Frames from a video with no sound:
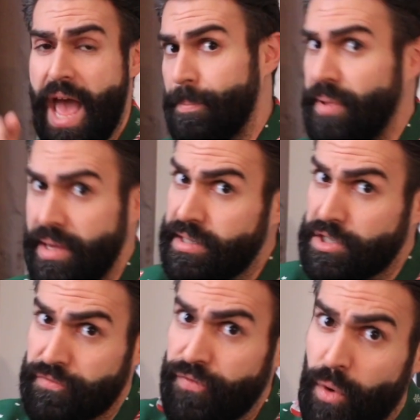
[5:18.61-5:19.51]
and
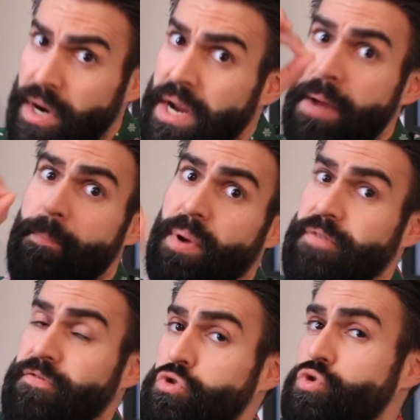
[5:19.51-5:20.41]
PlayStation 4, but
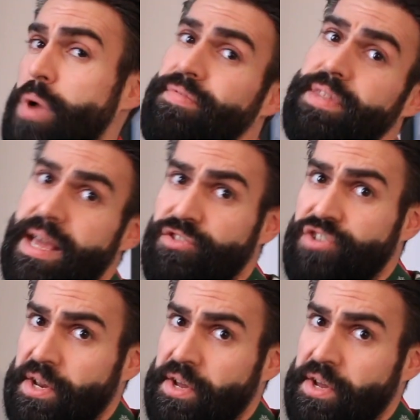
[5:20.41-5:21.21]
if you do have the next-gen